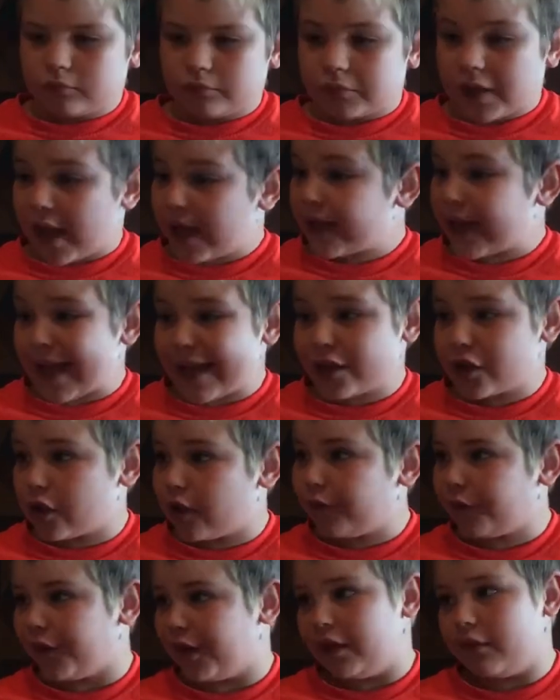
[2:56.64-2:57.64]
It tastes it, it
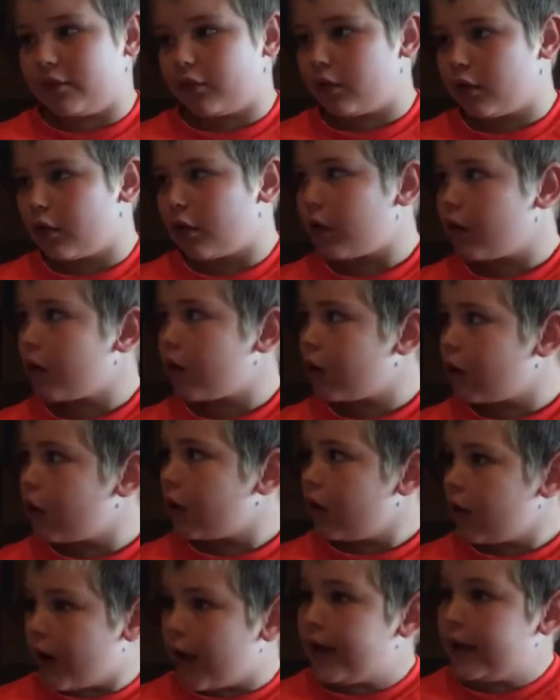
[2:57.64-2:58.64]
different. Tastes like Dr. Pepper.
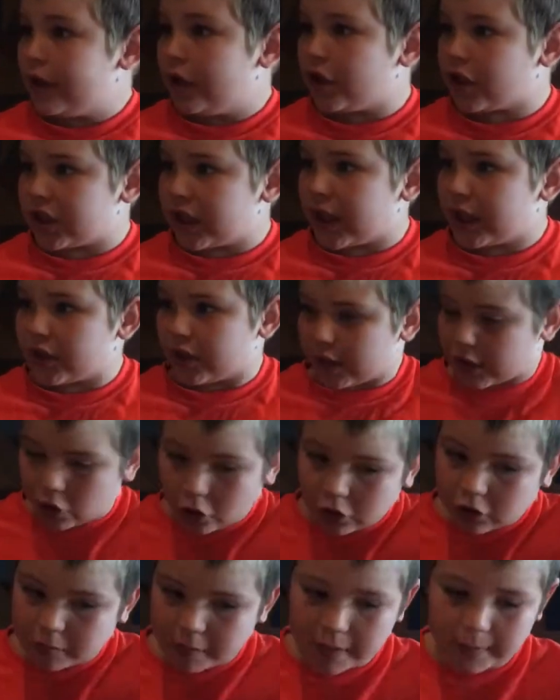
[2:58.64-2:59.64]
It does taste like
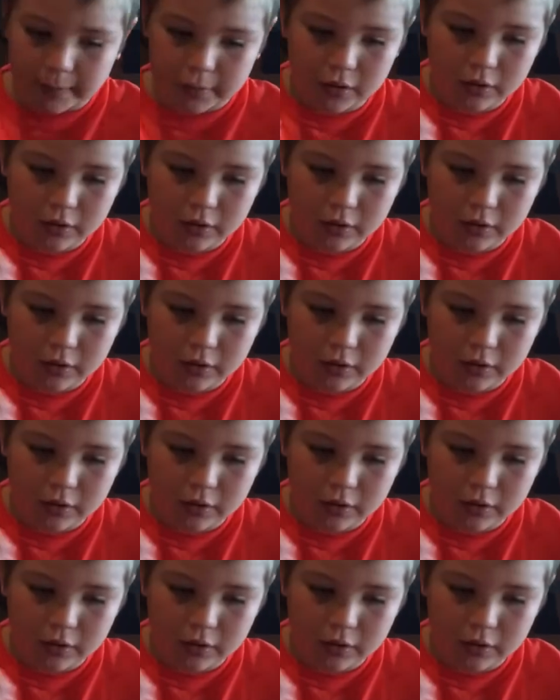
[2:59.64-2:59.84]
Dr. Pepper.